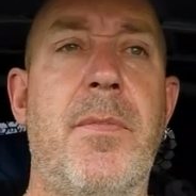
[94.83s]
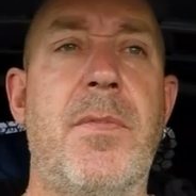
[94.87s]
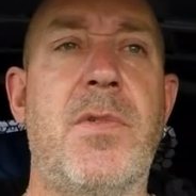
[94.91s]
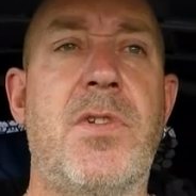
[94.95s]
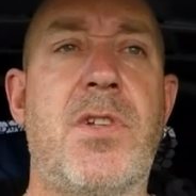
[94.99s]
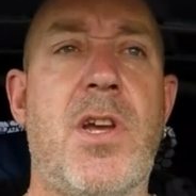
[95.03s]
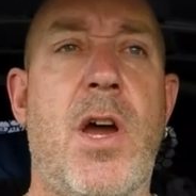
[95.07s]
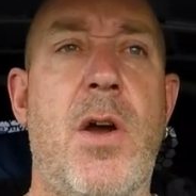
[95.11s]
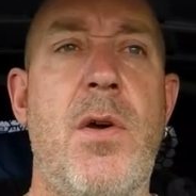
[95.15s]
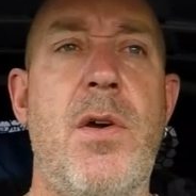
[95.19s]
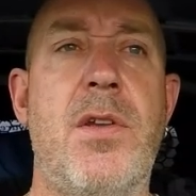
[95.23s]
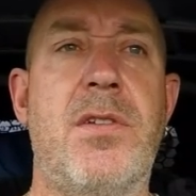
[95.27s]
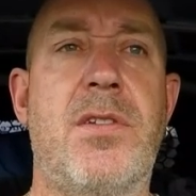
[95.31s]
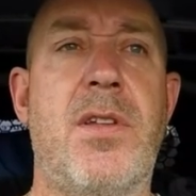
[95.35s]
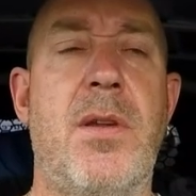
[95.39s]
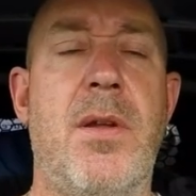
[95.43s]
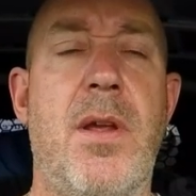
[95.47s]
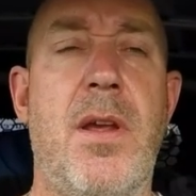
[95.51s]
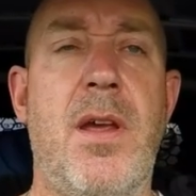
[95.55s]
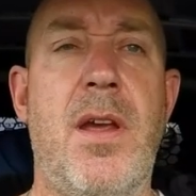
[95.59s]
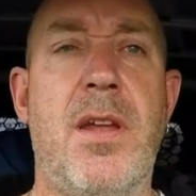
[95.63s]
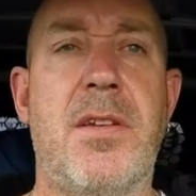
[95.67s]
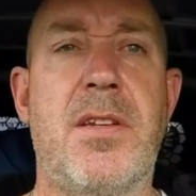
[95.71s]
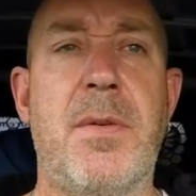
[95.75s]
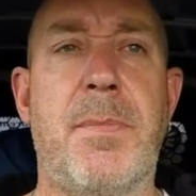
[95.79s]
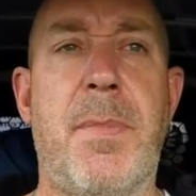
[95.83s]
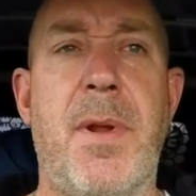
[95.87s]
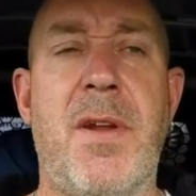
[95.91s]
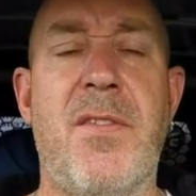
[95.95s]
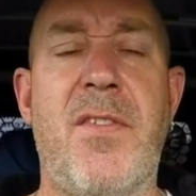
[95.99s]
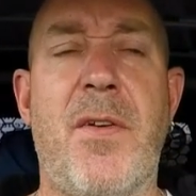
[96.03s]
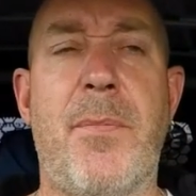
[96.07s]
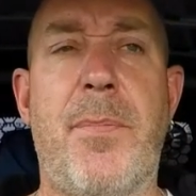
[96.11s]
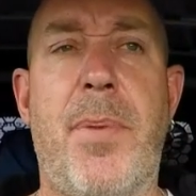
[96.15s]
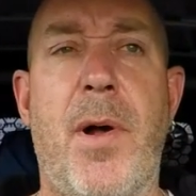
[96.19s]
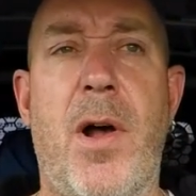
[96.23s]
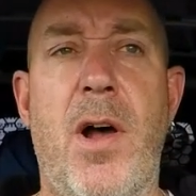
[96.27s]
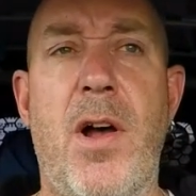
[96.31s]
So it's a, it's a bit of
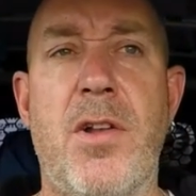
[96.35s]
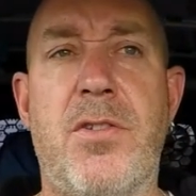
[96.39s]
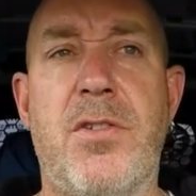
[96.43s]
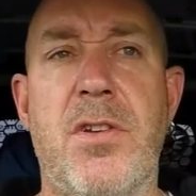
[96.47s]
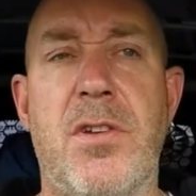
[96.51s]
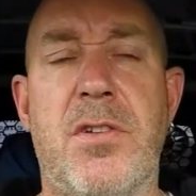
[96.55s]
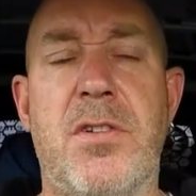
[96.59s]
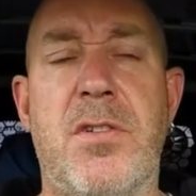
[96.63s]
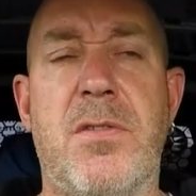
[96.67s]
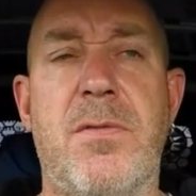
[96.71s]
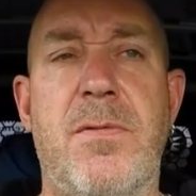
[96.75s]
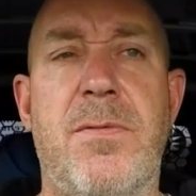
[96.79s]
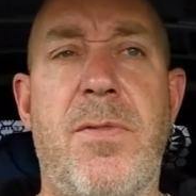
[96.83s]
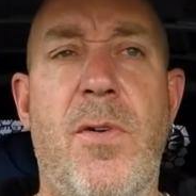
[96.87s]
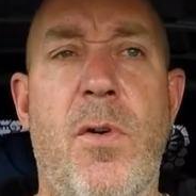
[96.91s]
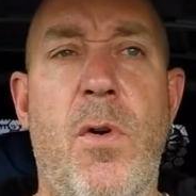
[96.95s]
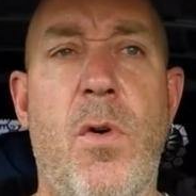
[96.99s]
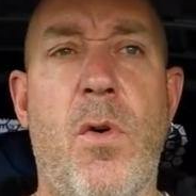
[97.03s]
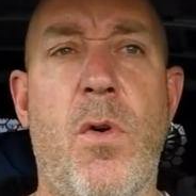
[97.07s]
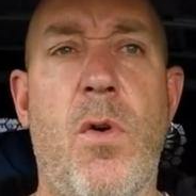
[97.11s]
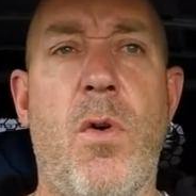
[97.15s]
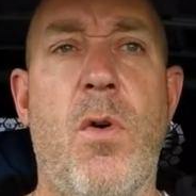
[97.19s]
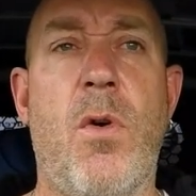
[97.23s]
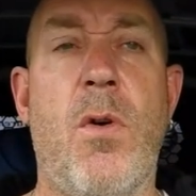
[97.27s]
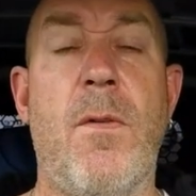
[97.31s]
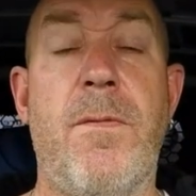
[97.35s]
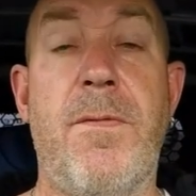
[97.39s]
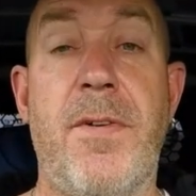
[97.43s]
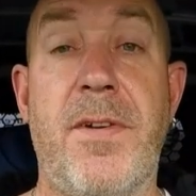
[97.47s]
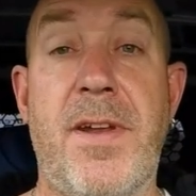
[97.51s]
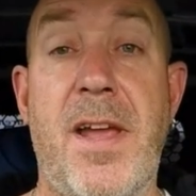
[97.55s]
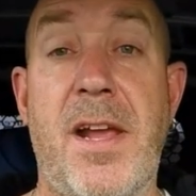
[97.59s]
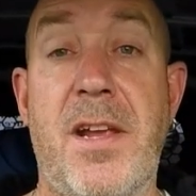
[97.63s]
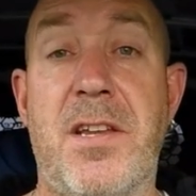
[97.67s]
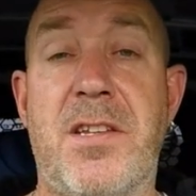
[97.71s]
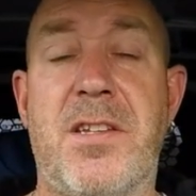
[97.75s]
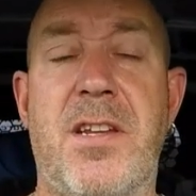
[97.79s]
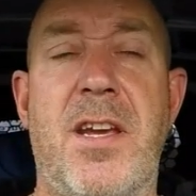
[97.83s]
a purchase for, for
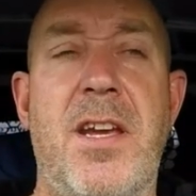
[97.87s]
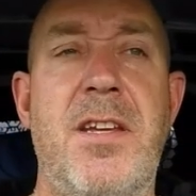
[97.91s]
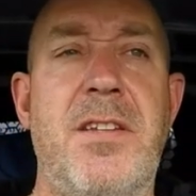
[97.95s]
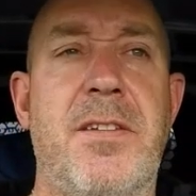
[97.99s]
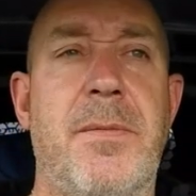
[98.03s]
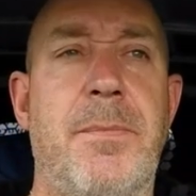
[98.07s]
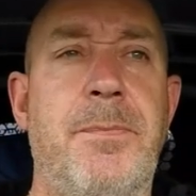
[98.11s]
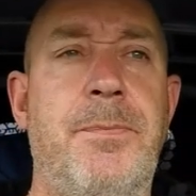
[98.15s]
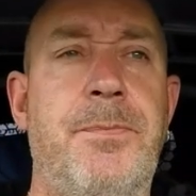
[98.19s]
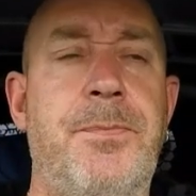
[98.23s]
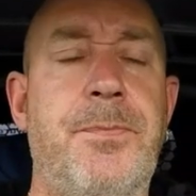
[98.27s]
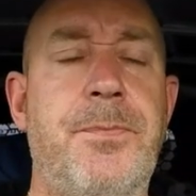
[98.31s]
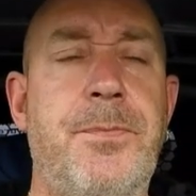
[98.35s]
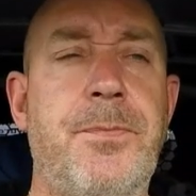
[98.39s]
next season.